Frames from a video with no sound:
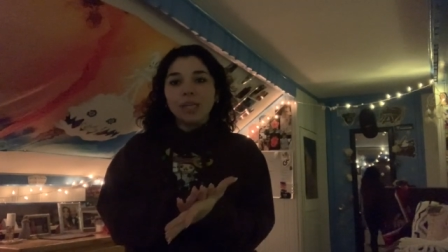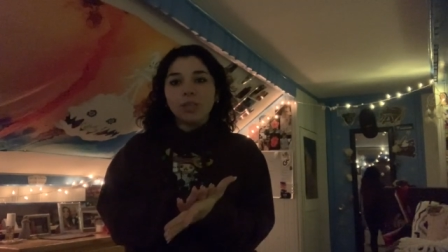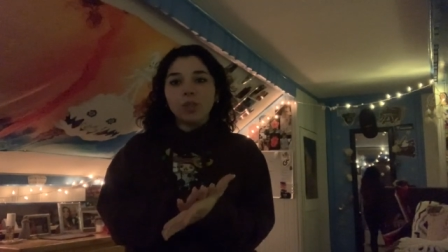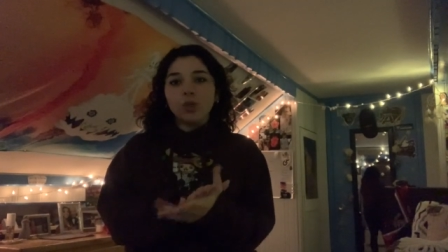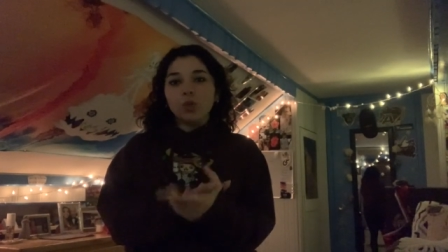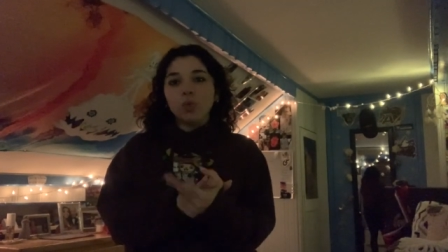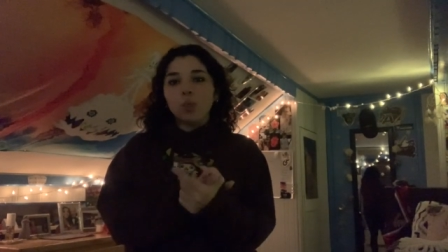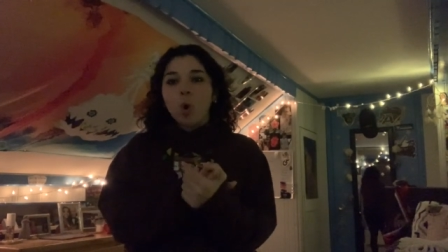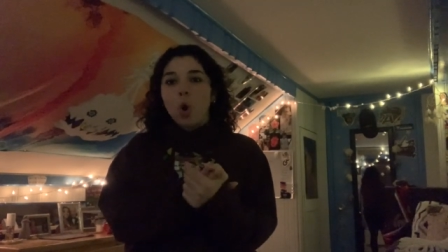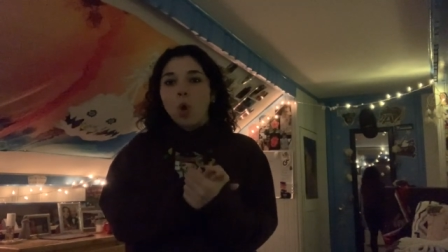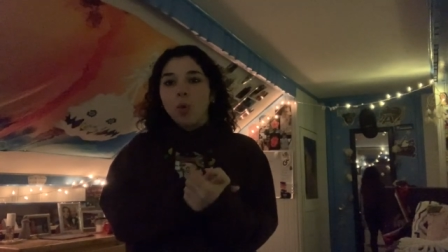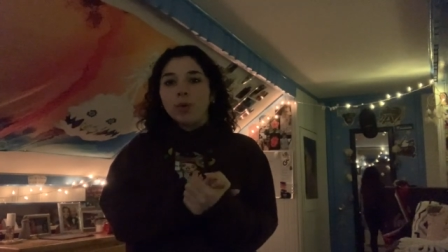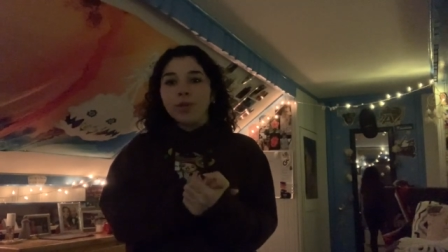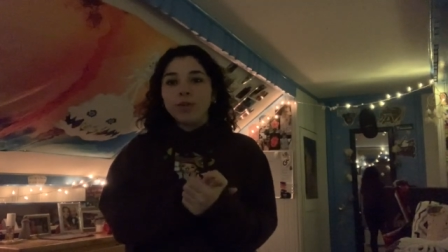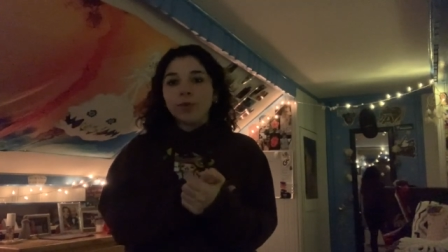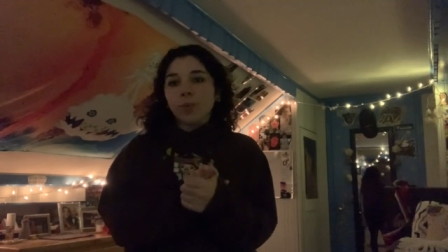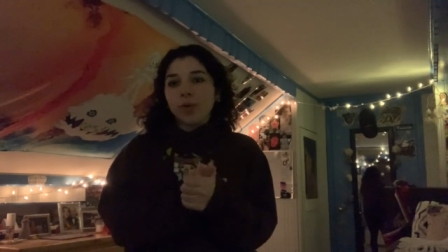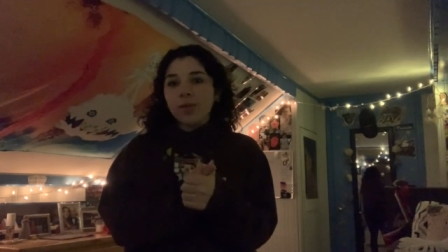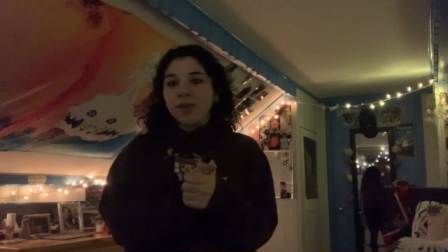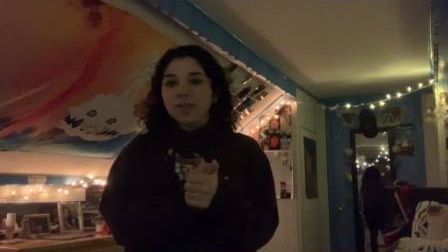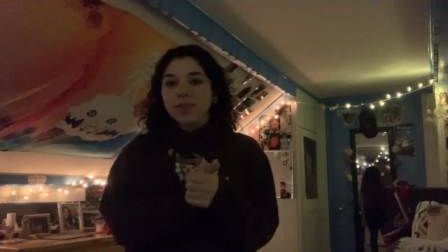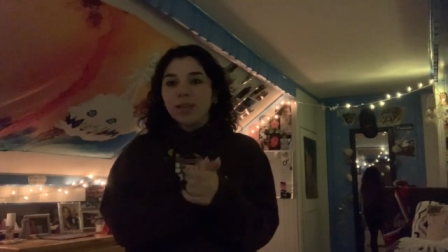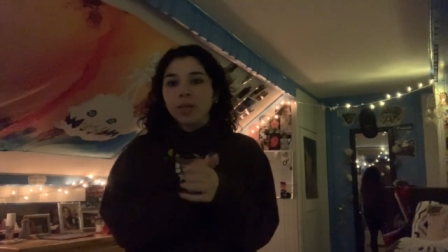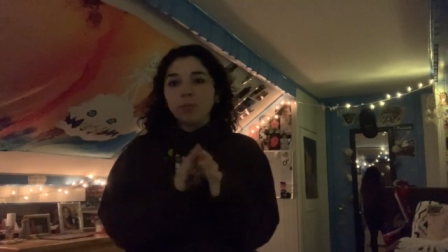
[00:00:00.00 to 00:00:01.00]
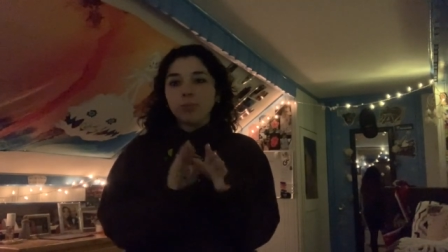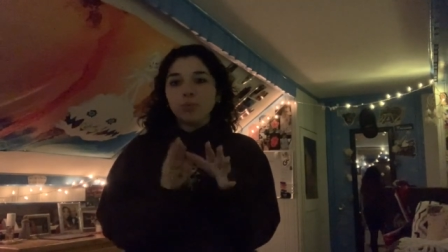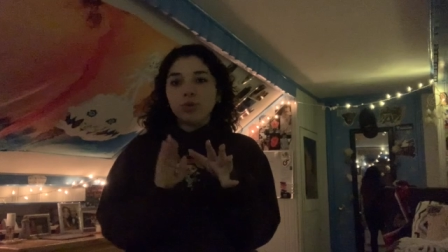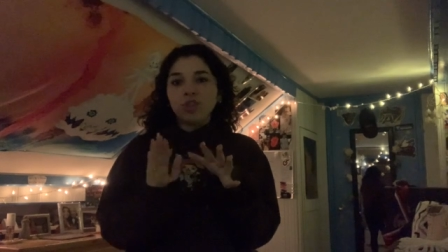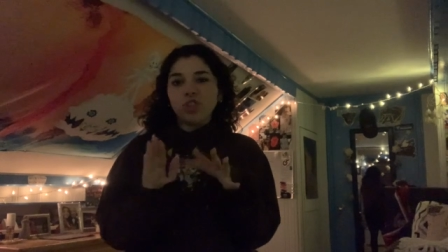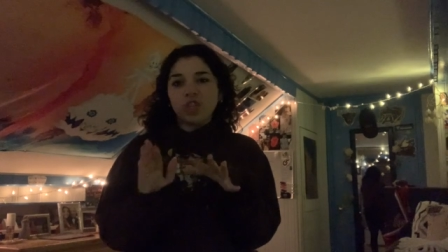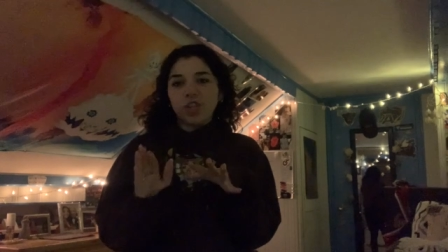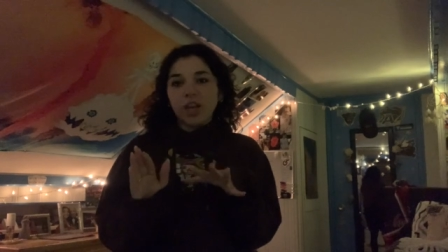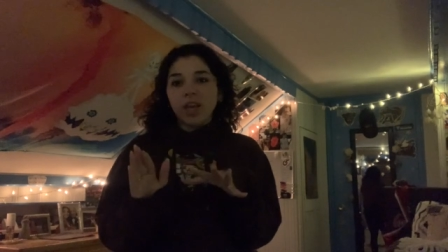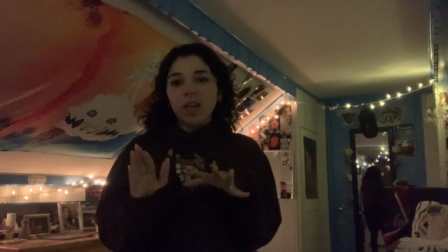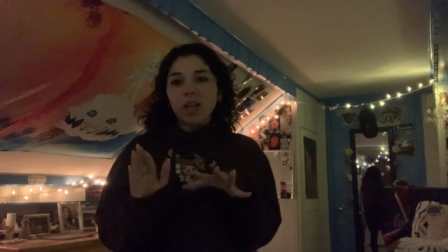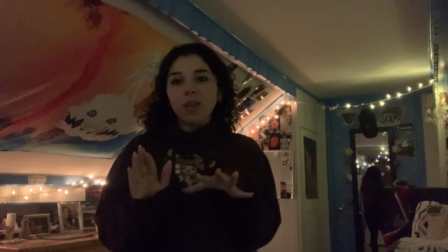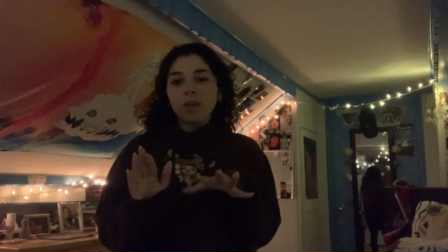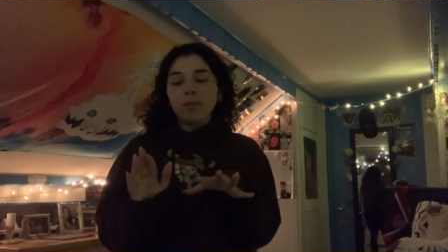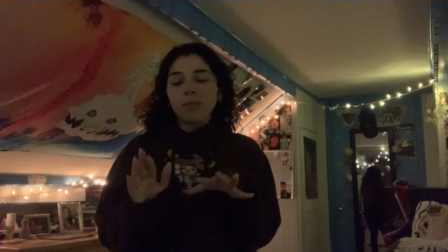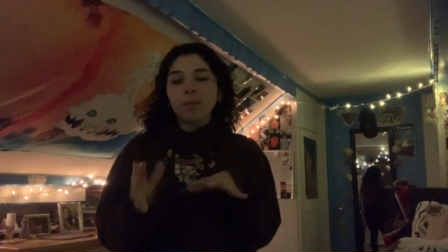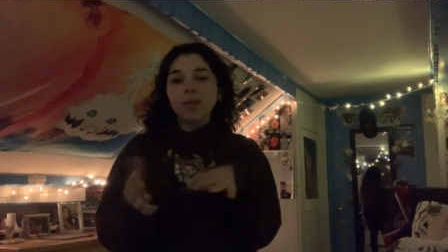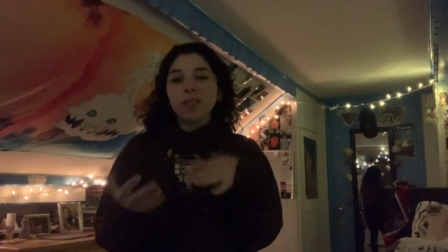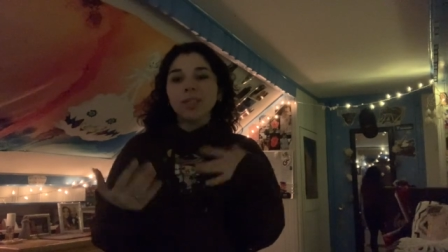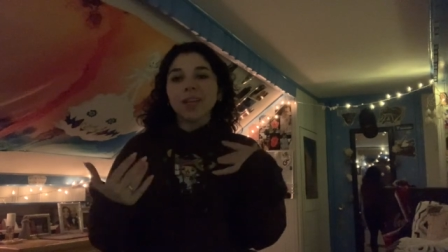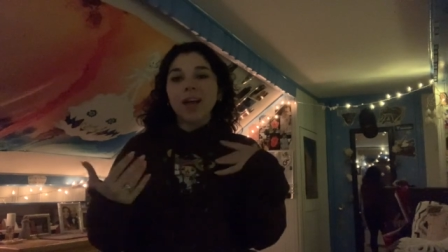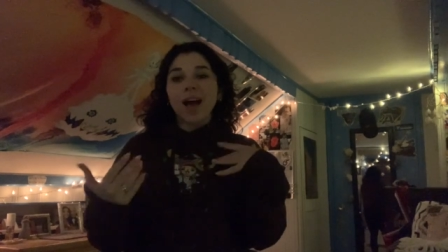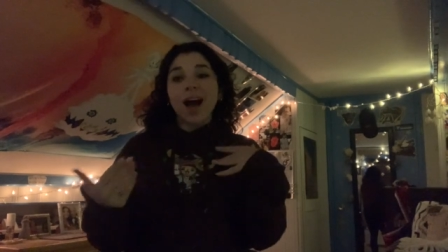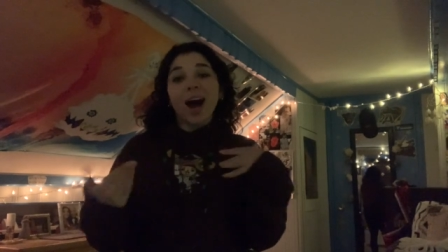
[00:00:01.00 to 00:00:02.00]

you always wear the same shit because